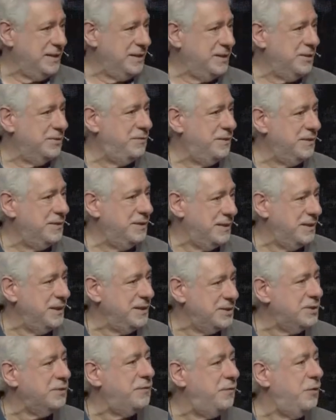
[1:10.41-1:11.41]

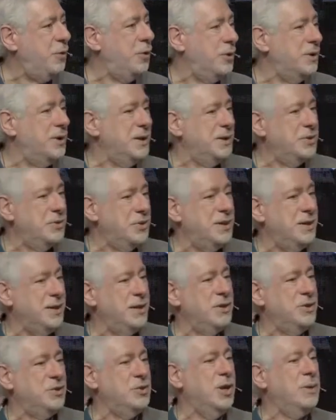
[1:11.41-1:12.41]

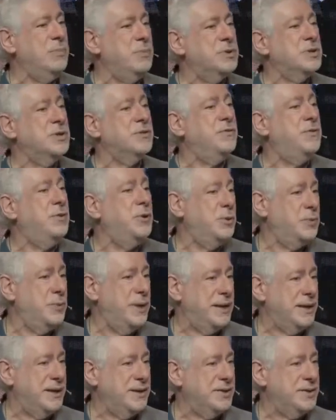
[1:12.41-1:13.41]
John was the
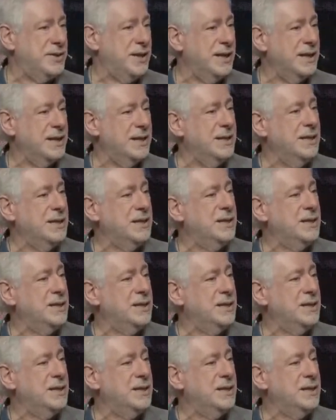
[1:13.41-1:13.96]
forerunner, saying,